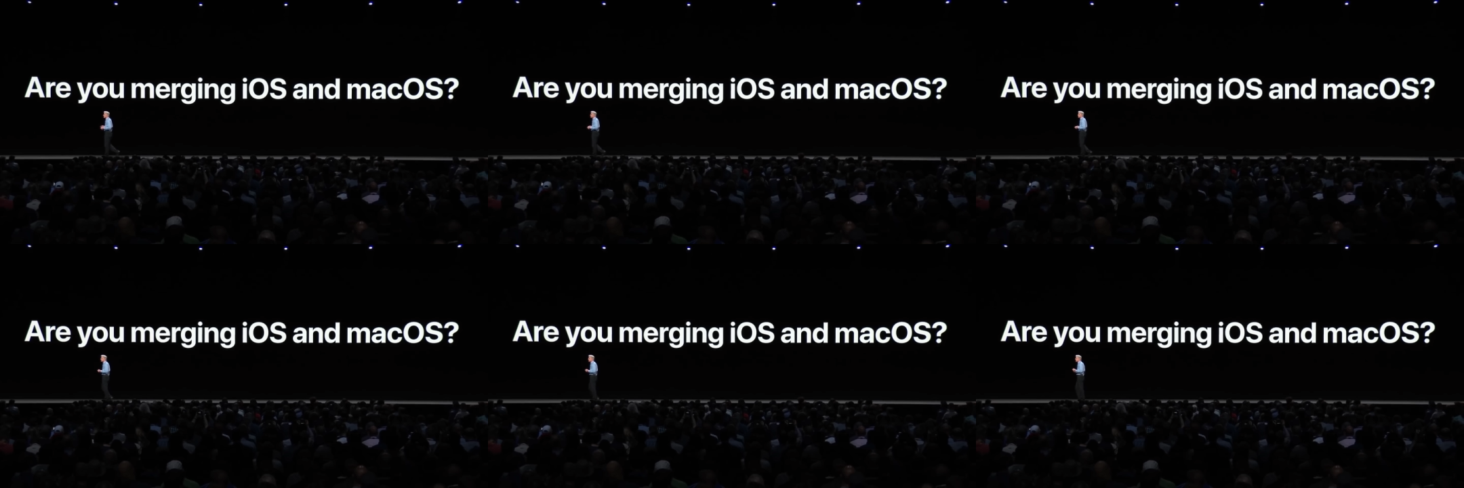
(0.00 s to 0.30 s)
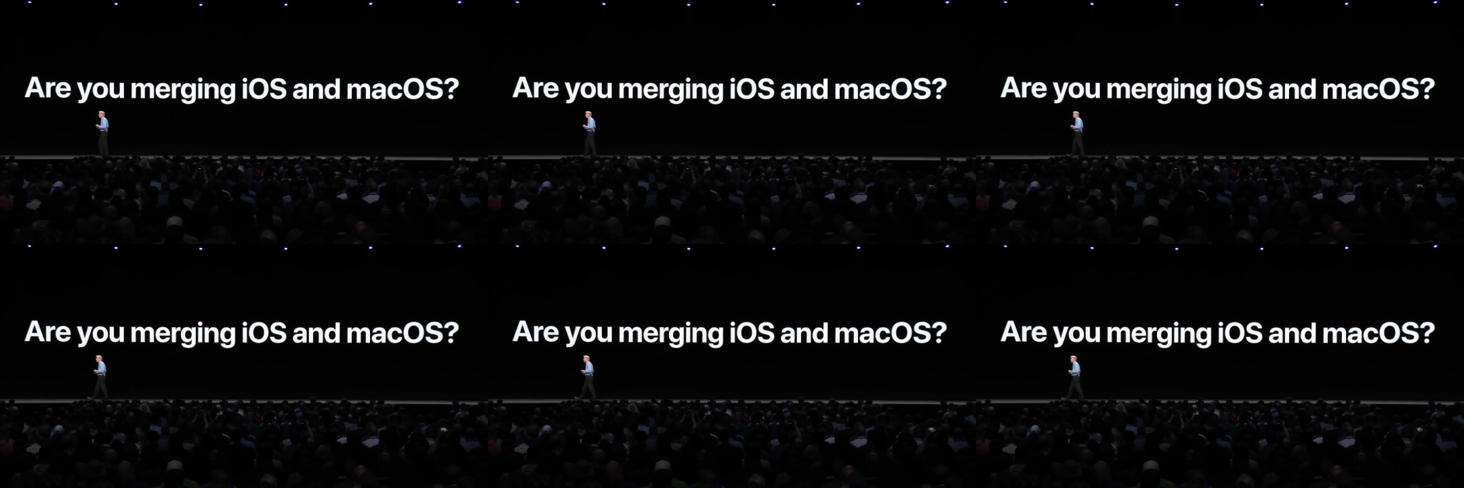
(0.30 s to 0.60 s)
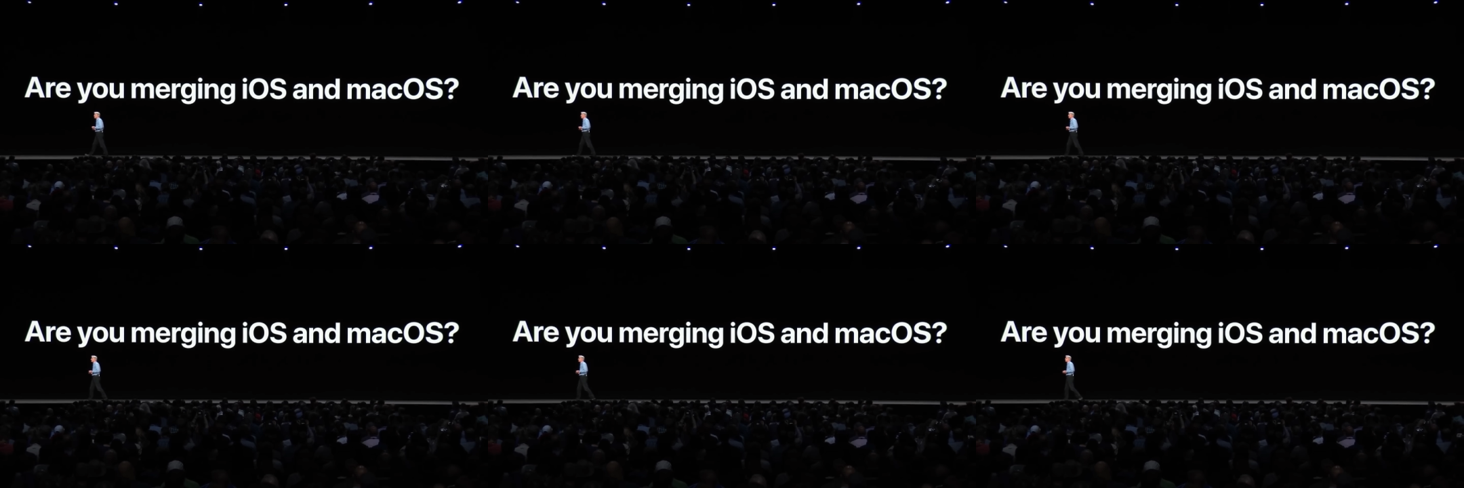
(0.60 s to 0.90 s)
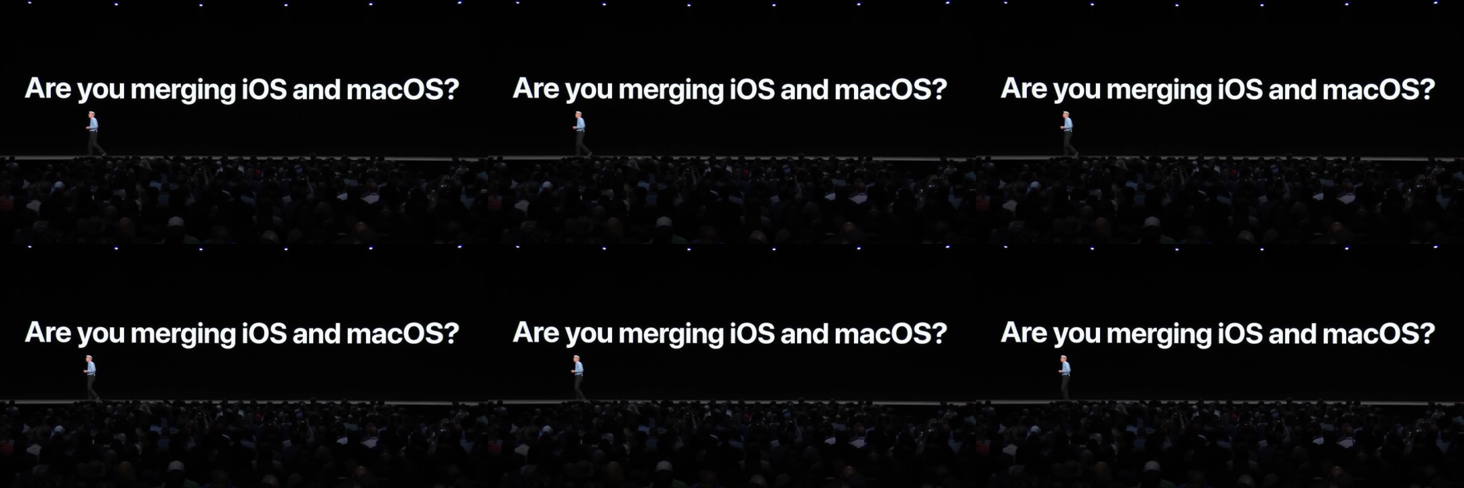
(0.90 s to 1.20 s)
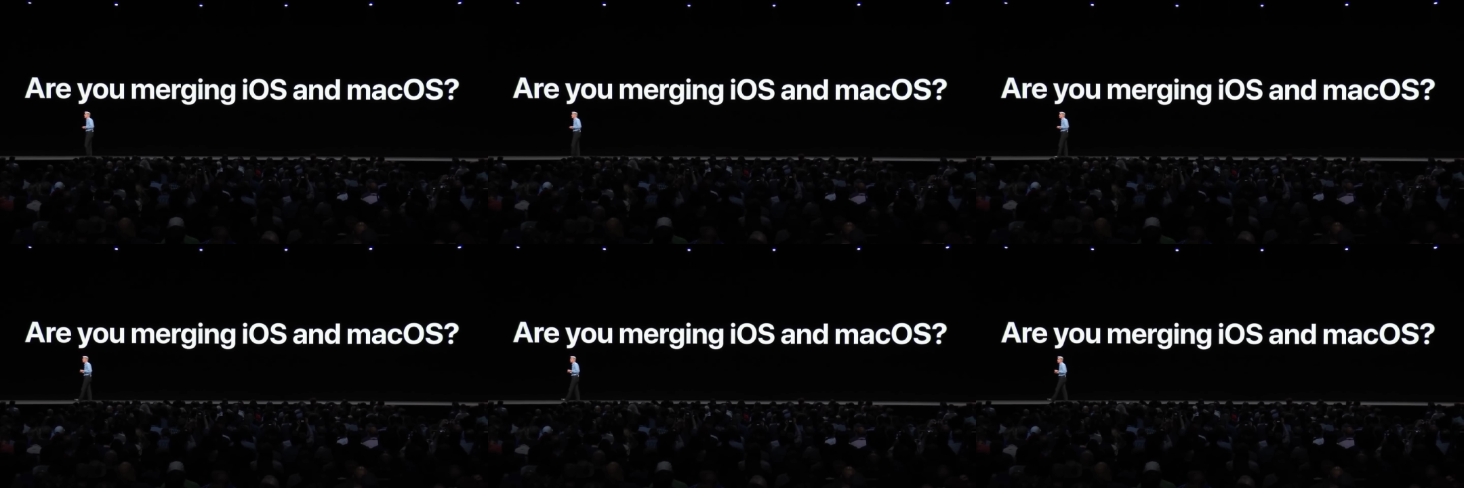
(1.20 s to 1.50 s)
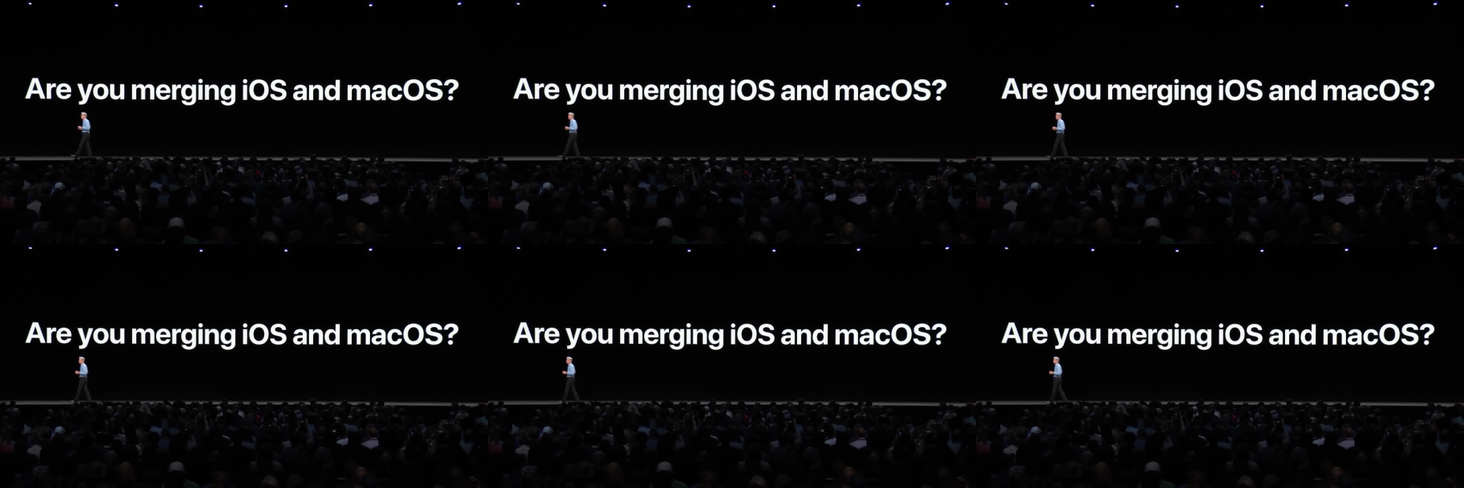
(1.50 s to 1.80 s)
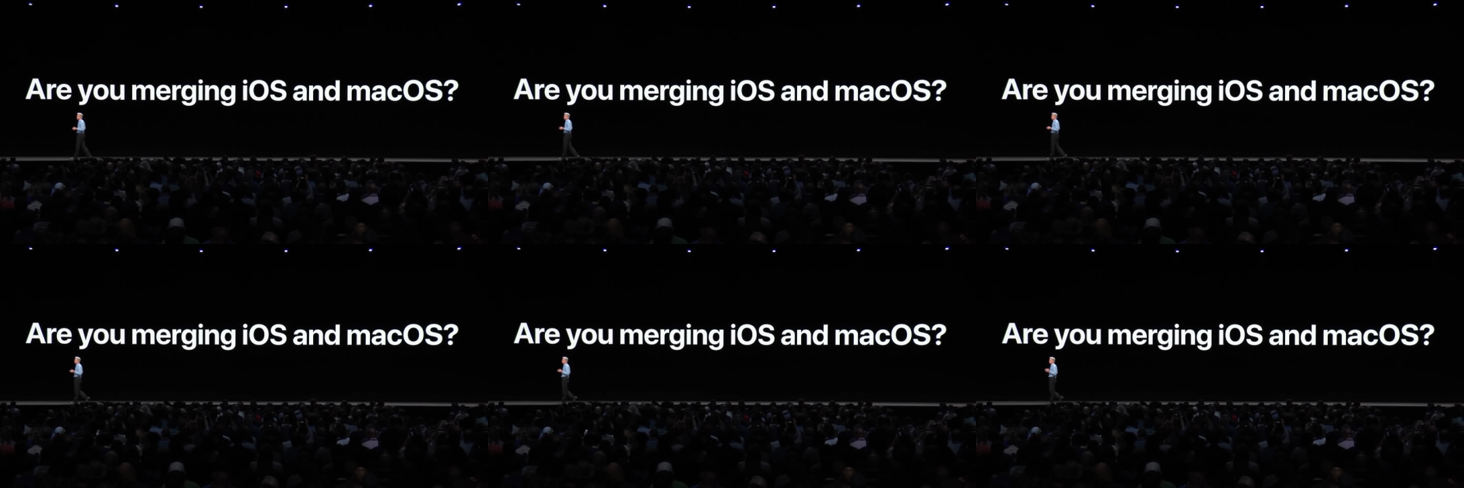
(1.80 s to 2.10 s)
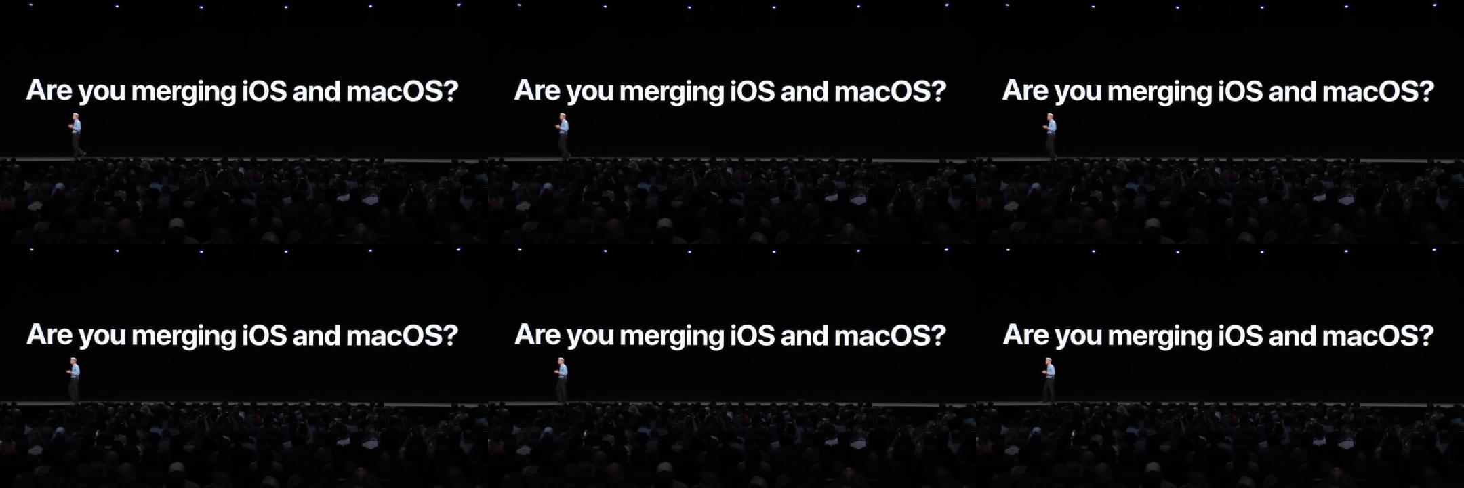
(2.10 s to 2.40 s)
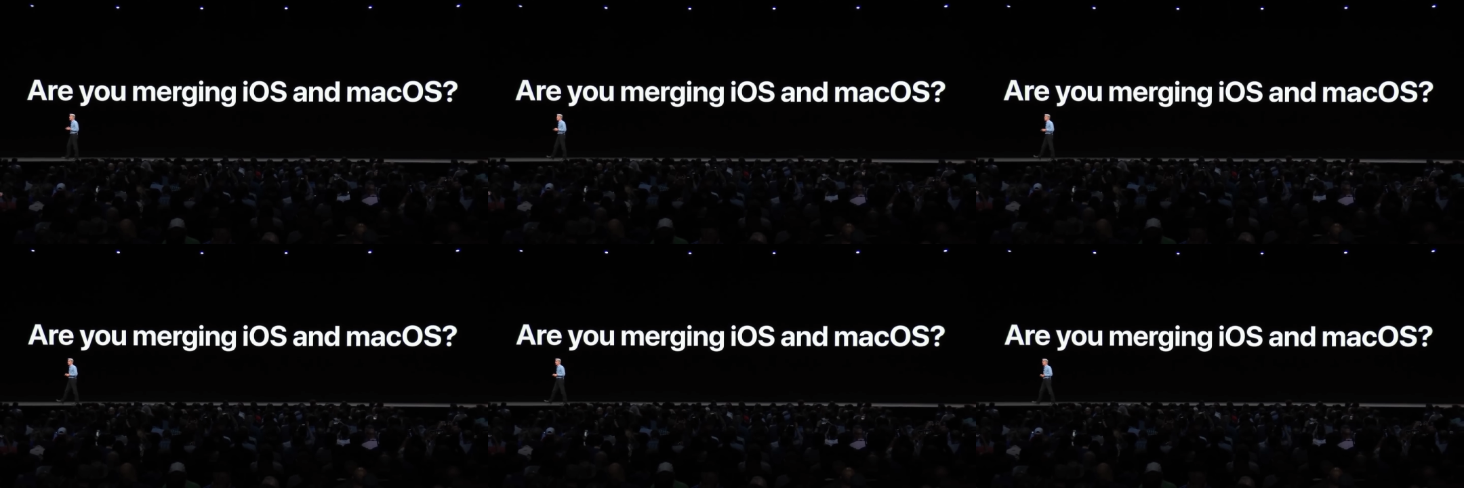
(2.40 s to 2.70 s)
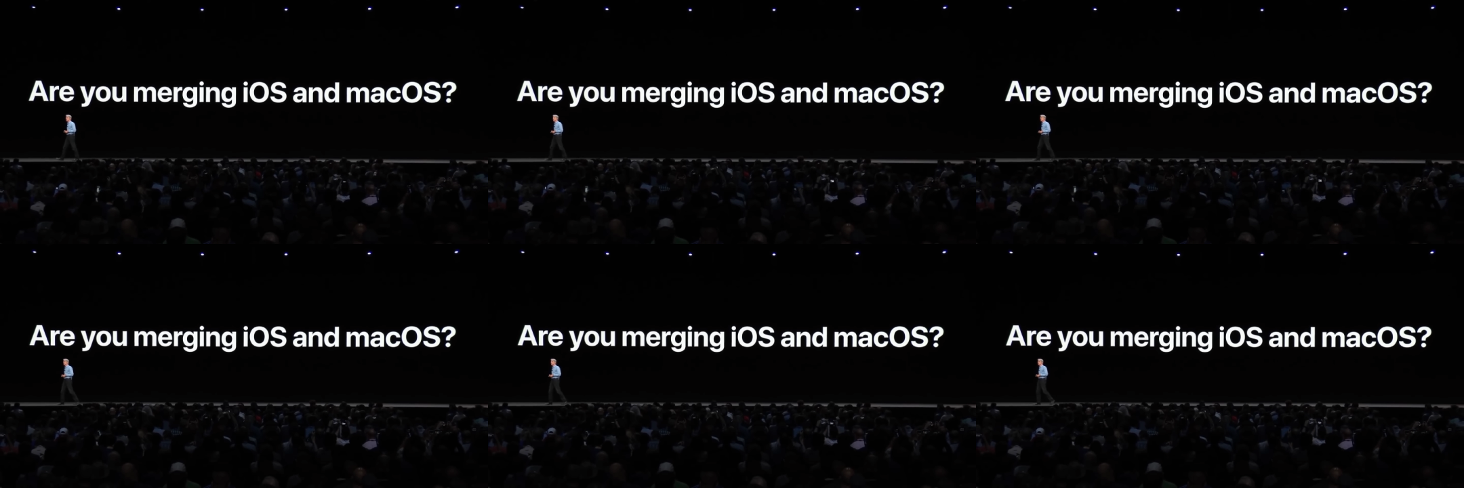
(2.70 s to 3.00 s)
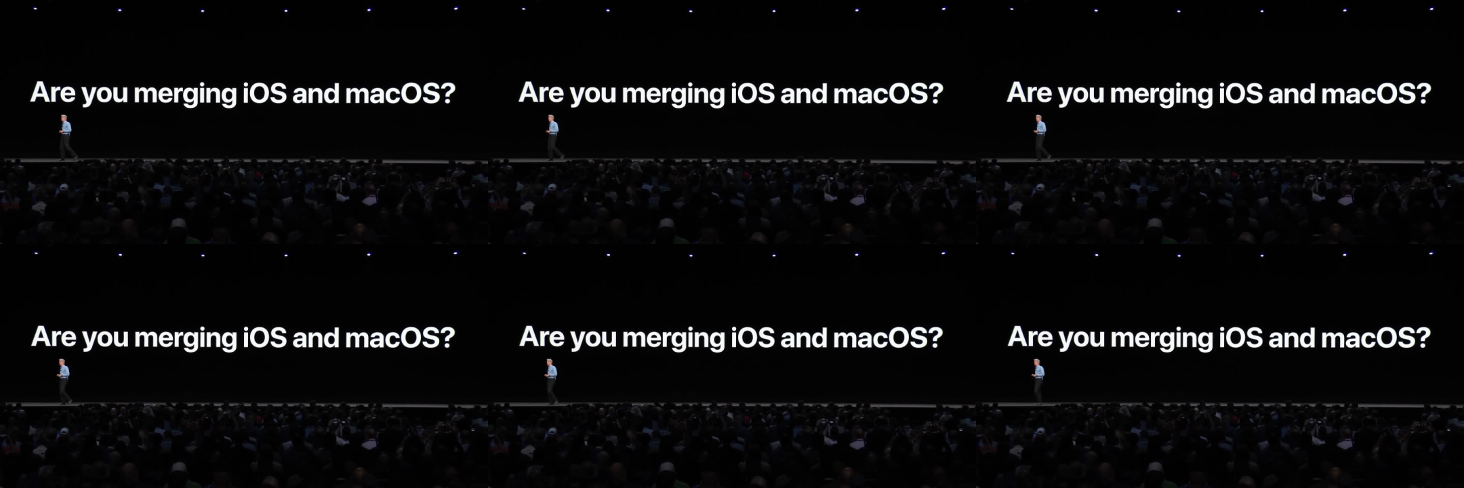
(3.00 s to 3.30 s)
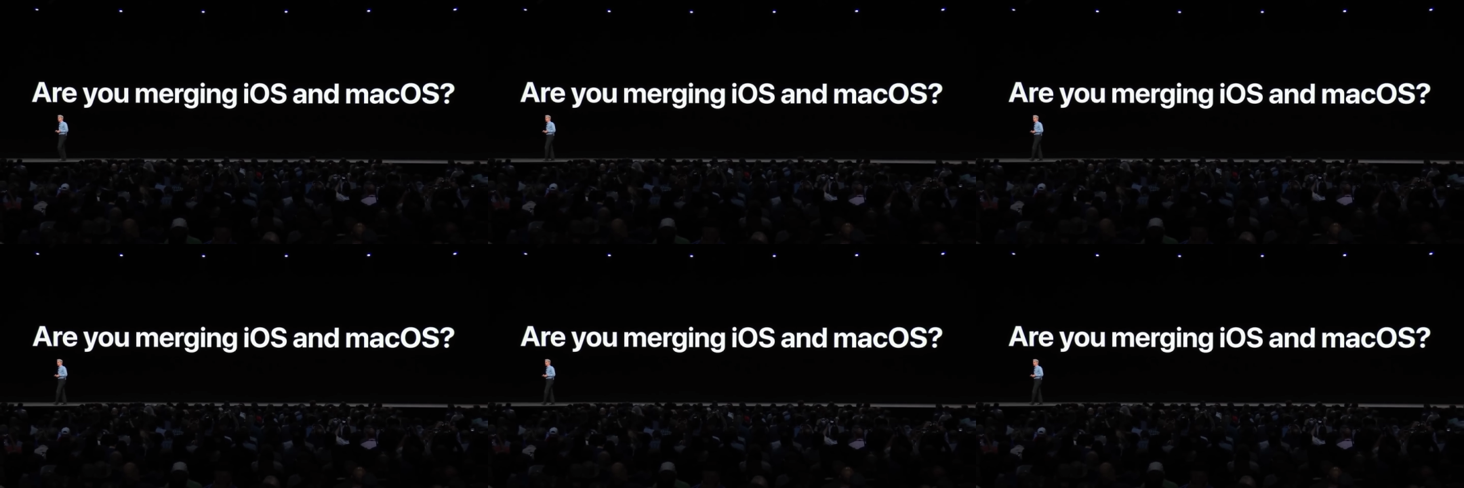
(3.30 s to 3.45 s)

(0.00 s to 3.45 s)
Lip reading: No face is visible, so there are no lips to read.